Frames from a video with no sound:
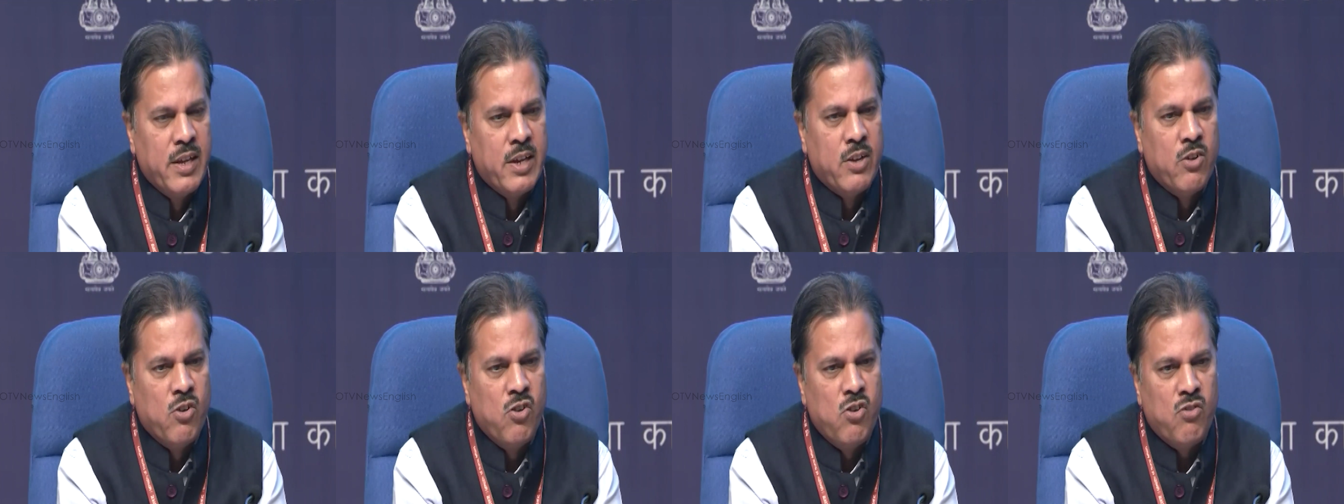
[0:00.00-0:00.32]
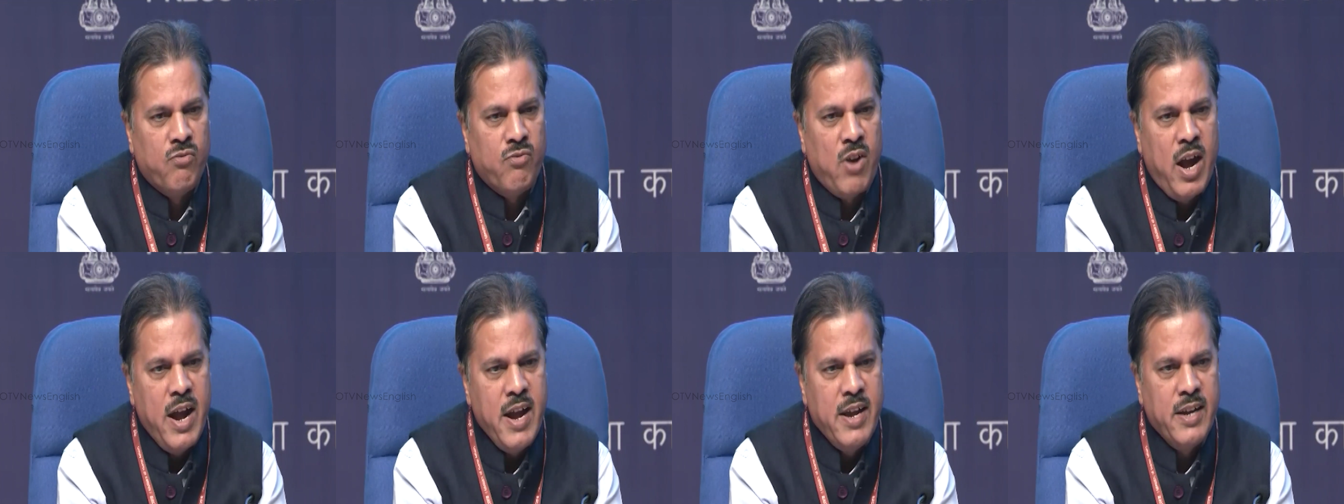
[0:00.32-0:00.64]
you
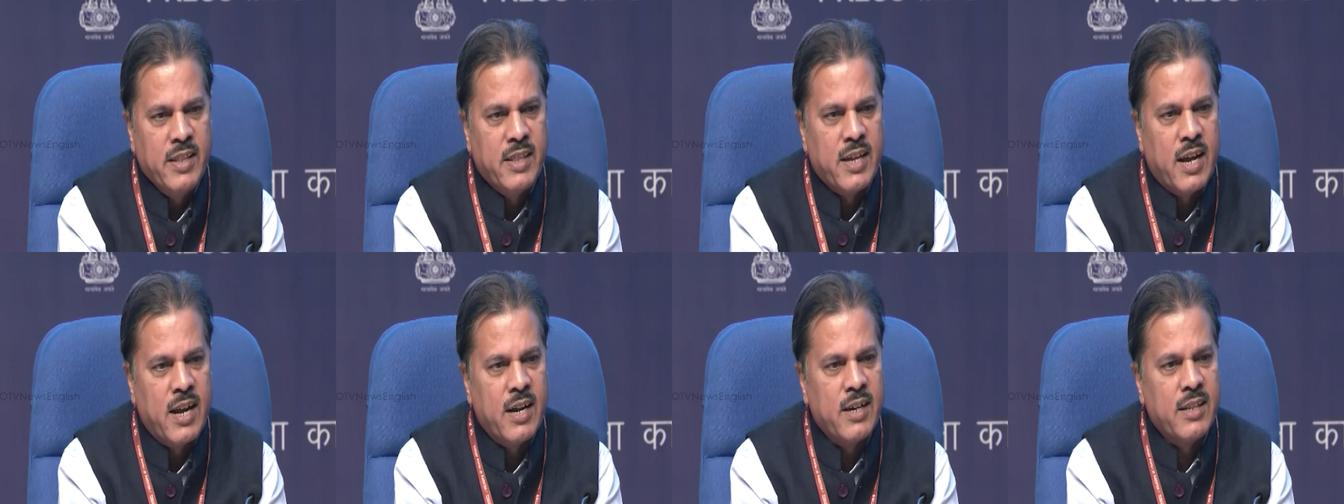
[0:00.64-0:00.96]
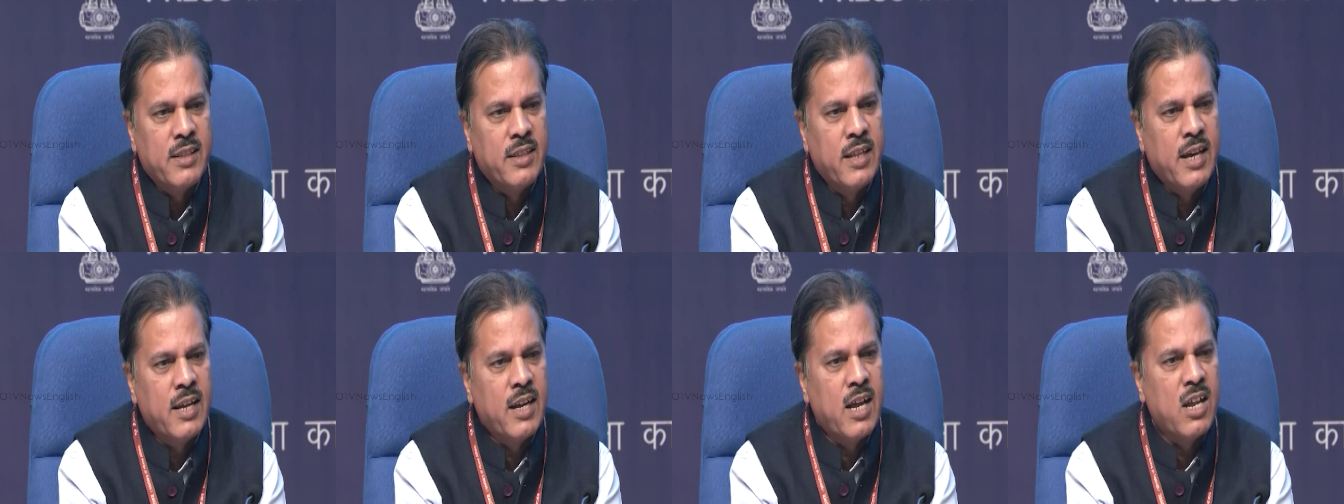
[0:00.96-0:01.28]
will find
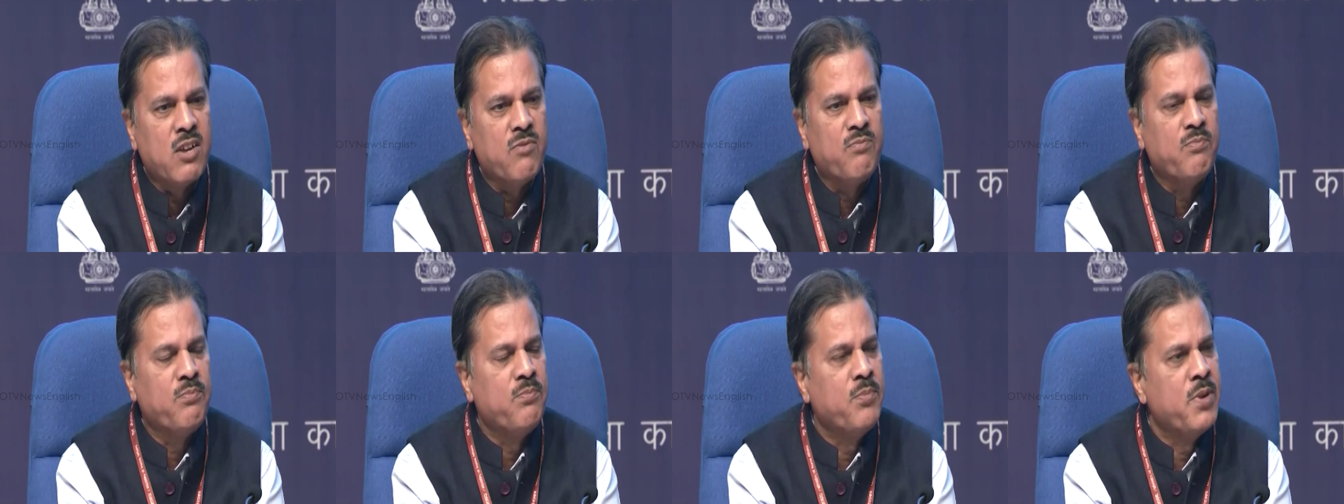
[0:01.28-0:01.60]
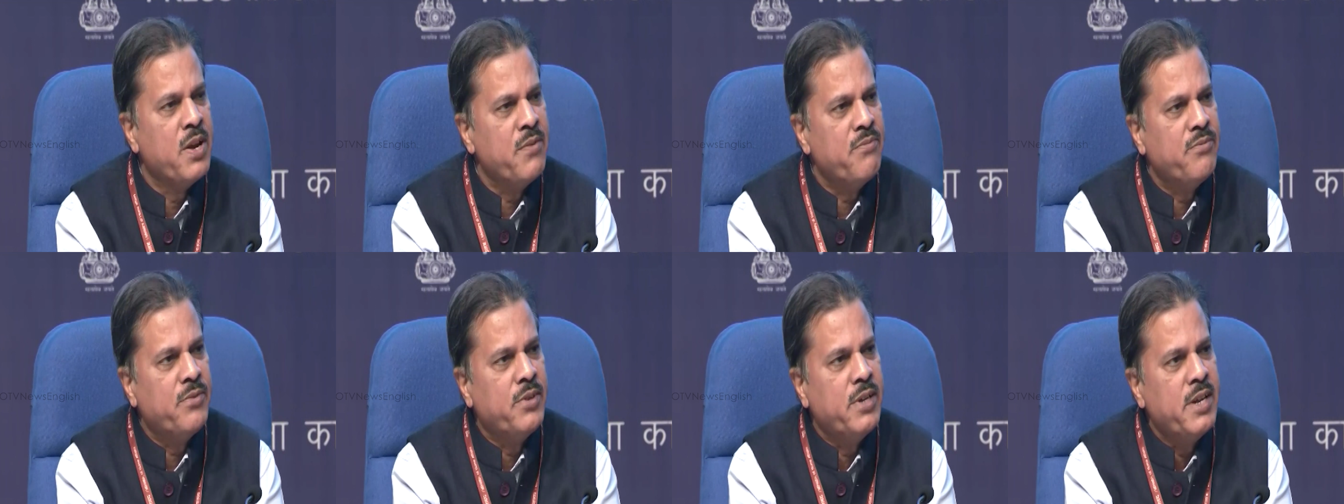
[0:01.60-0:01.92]
that there are
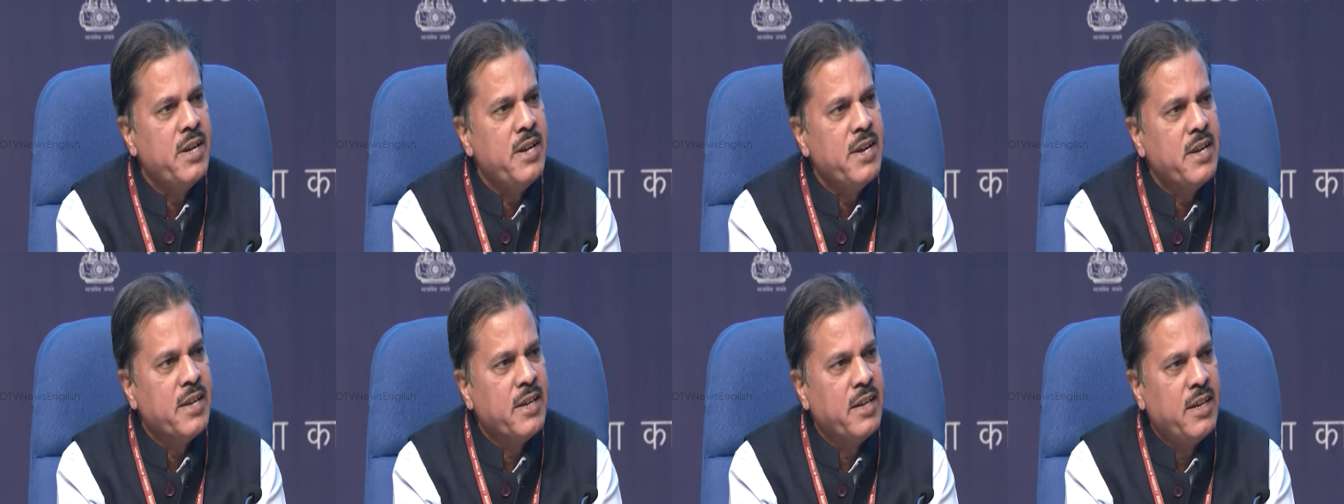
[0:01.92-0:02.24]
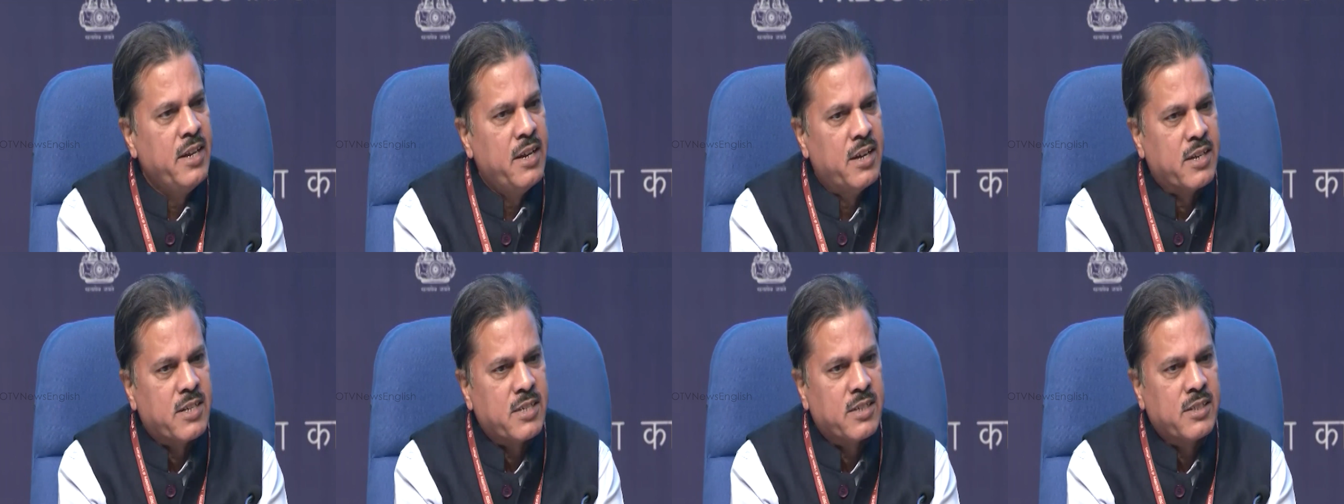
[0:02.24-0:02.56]
15
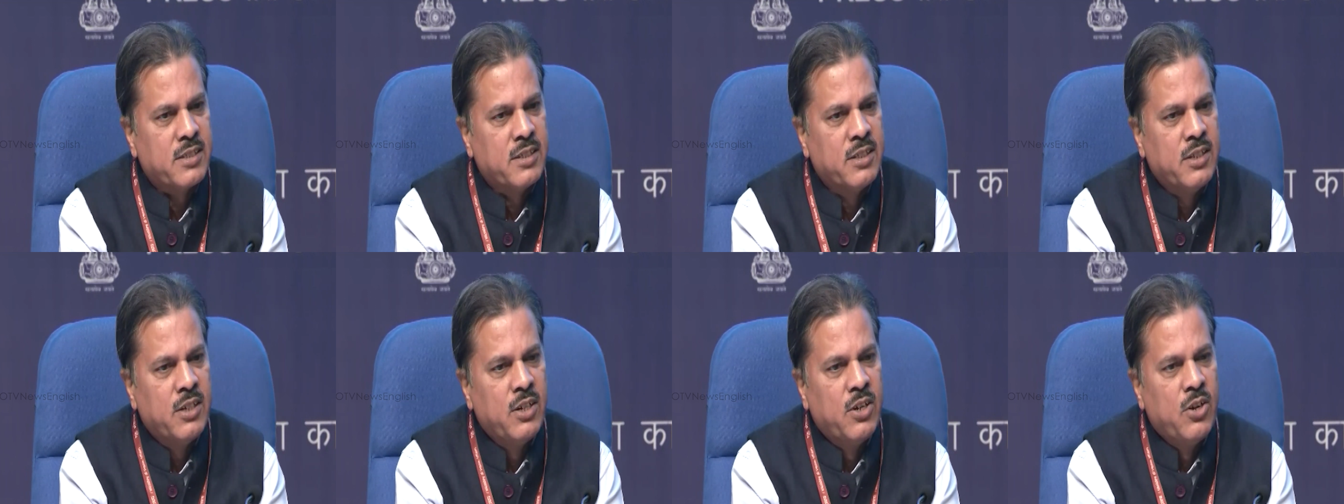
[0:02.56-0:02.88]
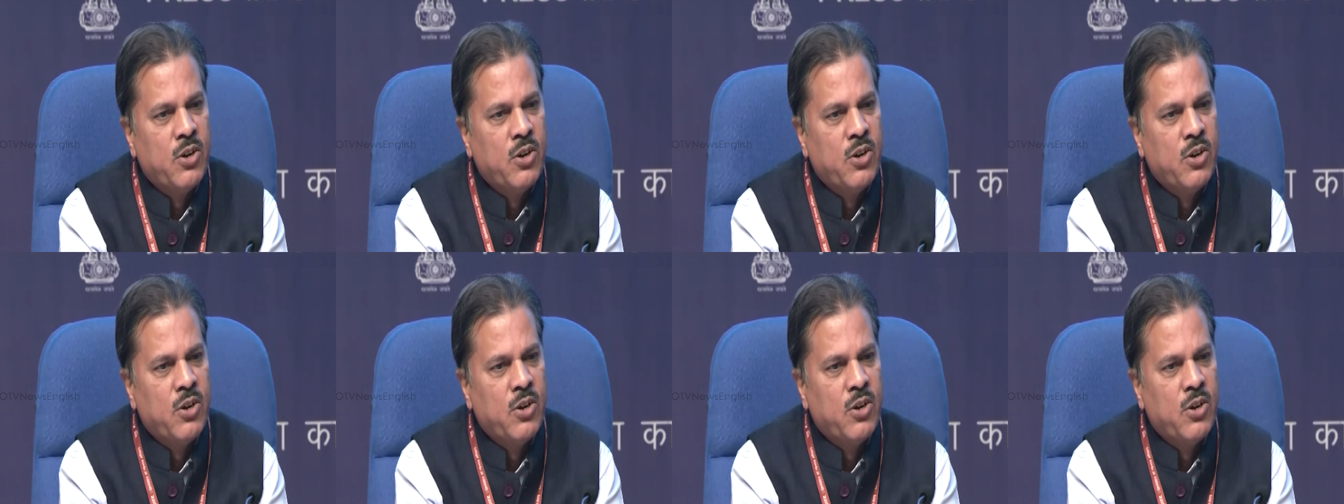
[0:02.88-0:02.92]
years